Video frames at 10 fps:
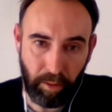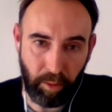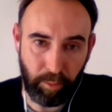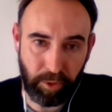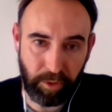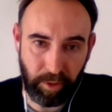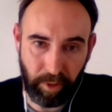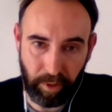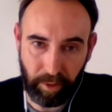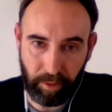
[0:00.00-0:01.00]
almost
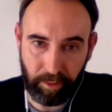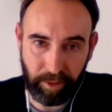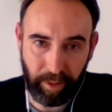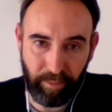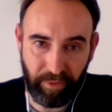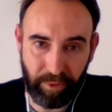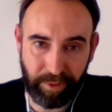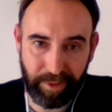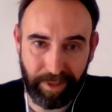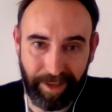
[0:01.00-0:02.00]
all the time
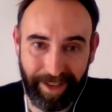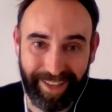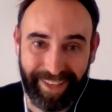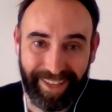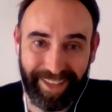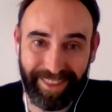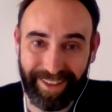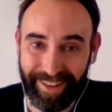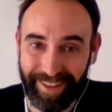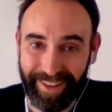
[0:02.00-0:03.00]
first in
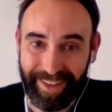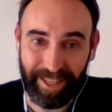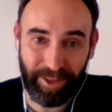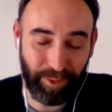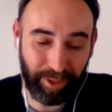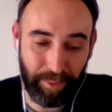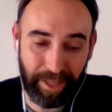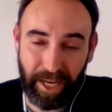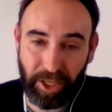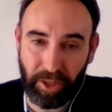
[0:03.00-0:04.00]
the
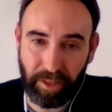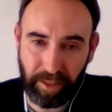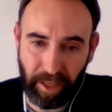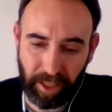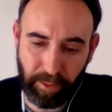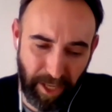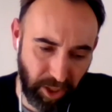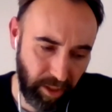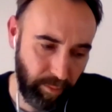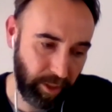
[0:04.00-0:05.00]
recommendations. I think
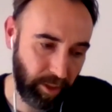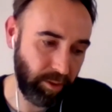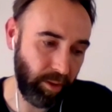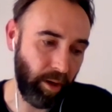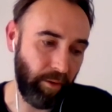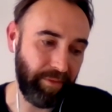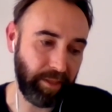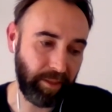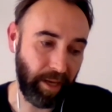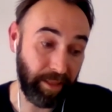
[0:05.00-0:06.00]
especially because of
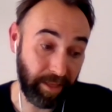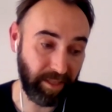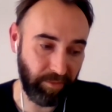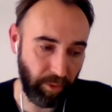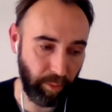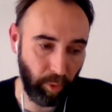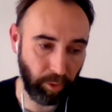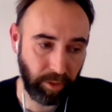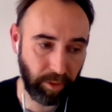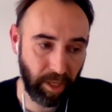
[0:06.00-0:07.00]
this, and this is very
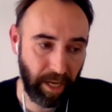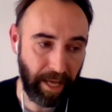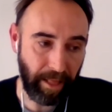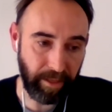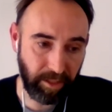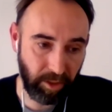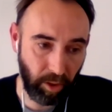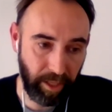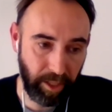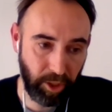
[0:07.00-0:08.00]
important, this
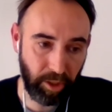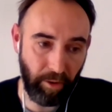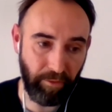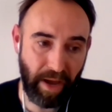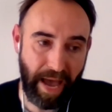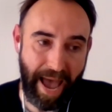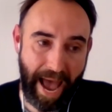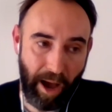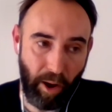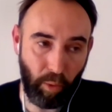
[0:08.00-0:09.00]
knowledge of
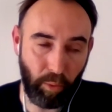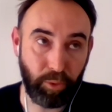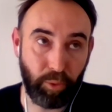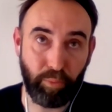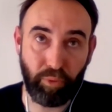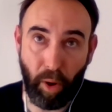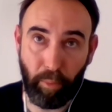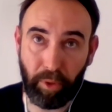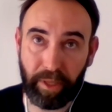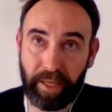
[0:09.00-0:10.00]
how to
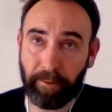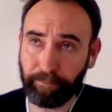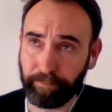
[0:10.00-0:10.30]
properly